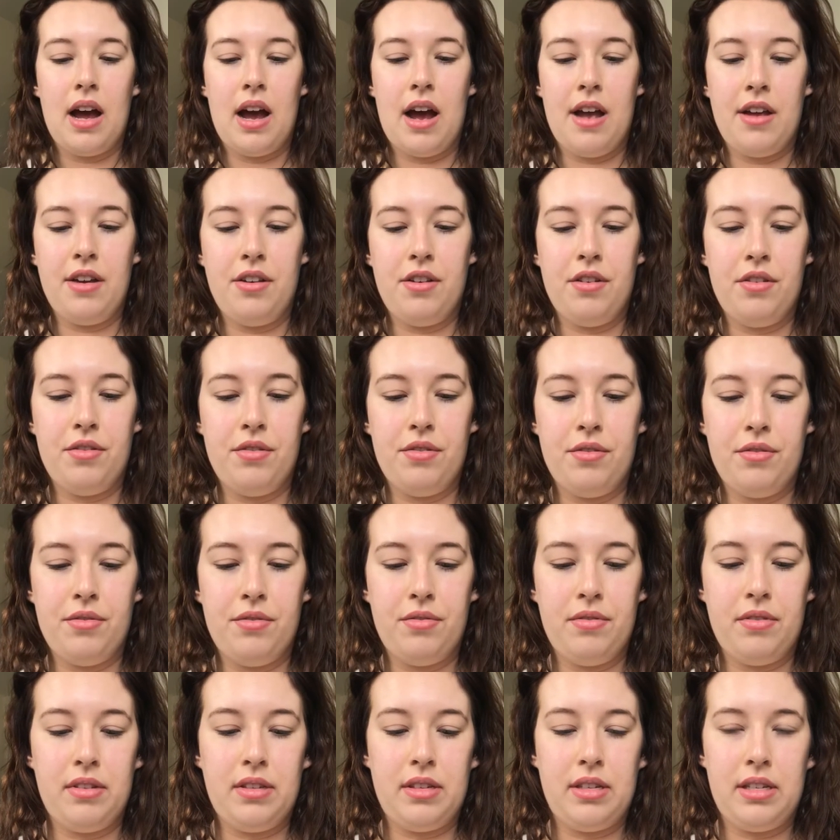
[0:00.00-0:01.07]
I
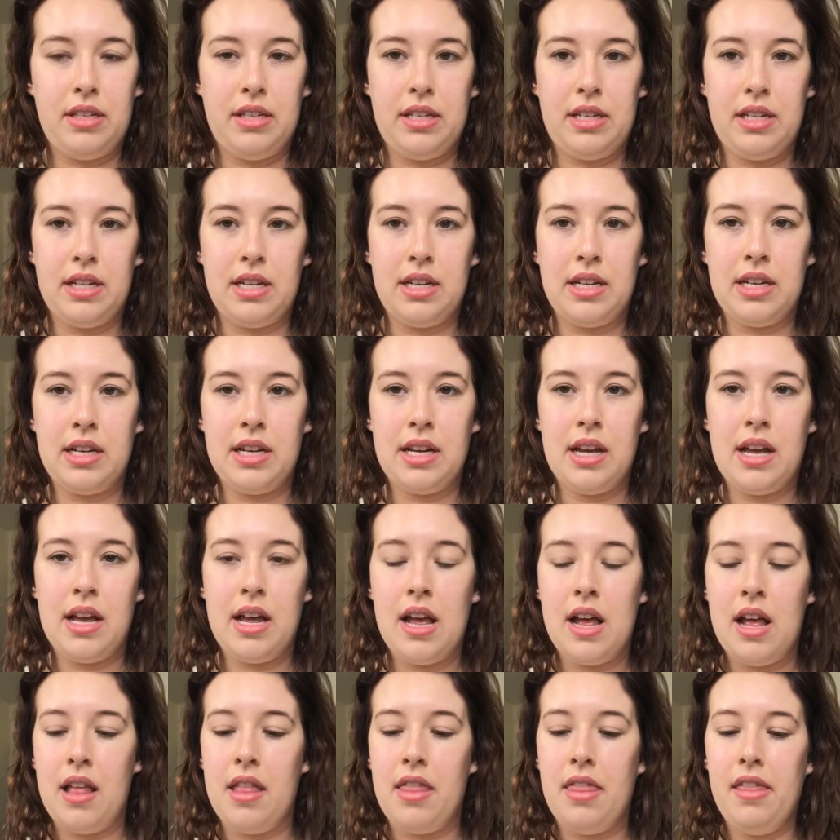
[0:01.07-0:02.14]
used
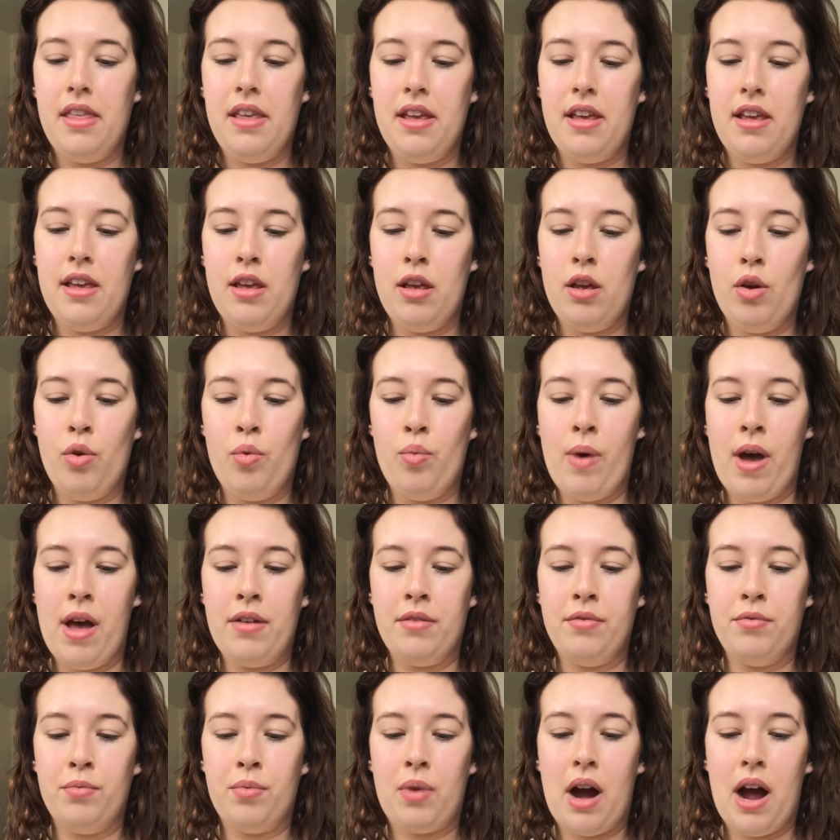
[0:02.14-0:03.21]
the
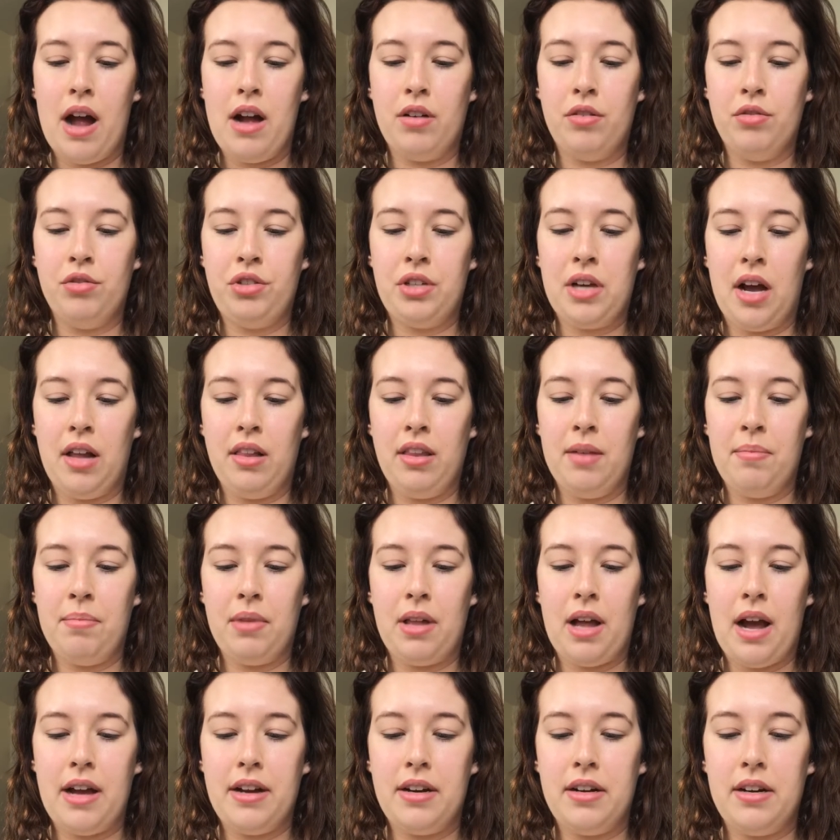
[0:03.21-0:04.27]
Wet n Wild Gel Lip
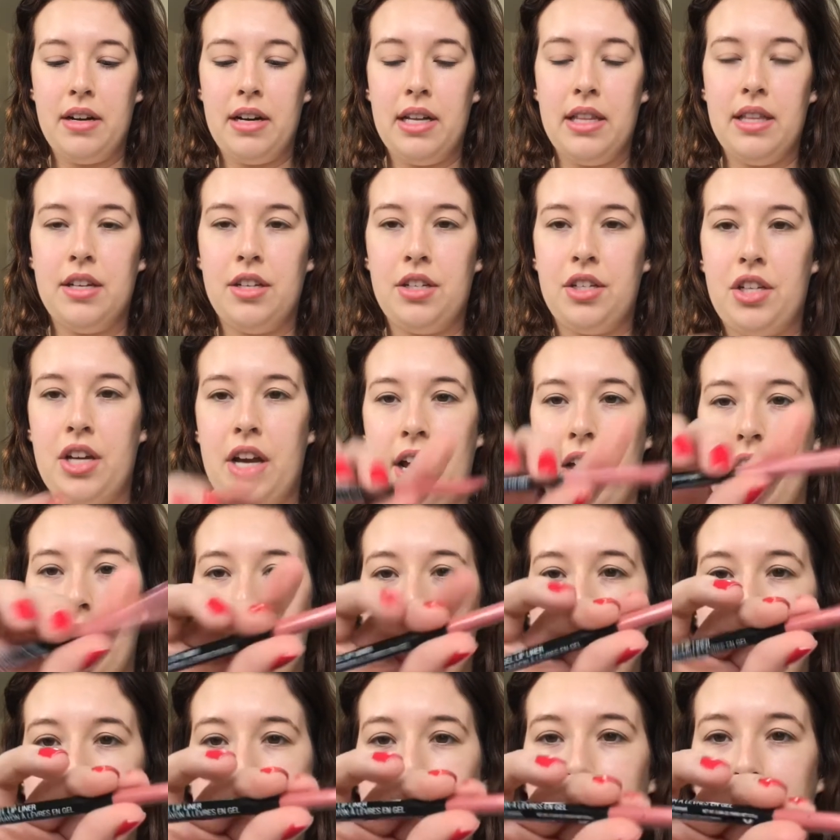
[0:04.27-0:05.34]
Liner in the shade
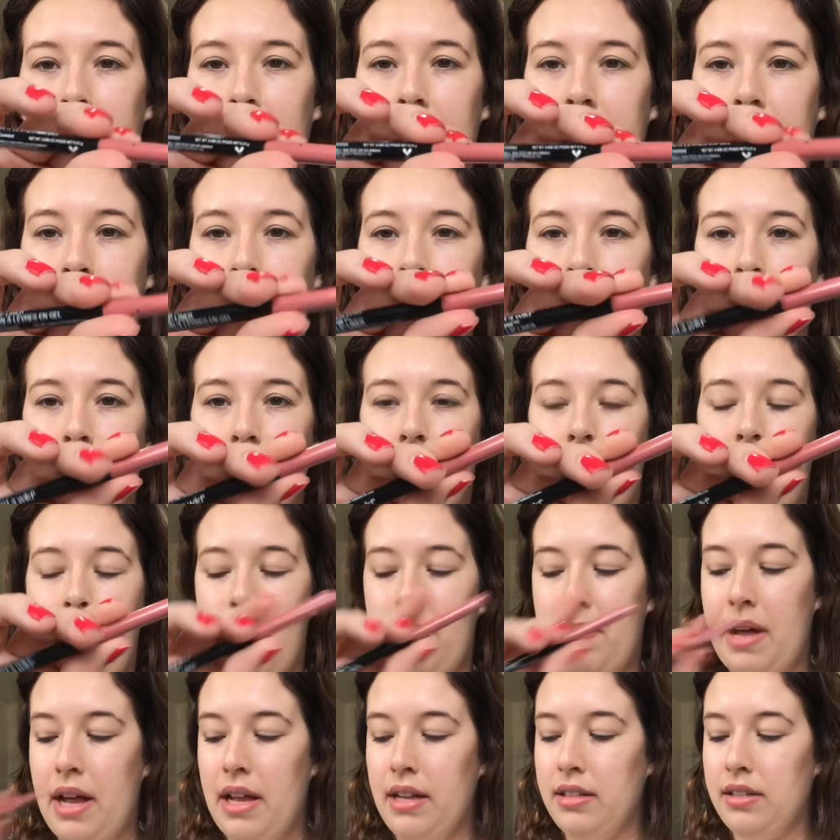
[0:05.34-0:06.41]
Bear to
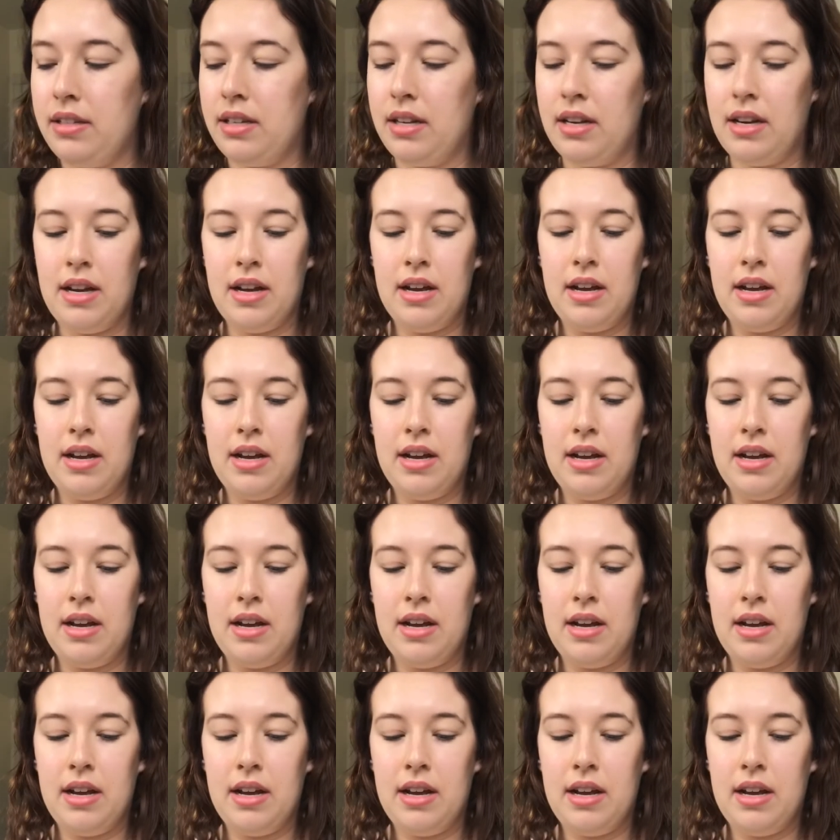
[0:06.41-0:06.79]
Comment.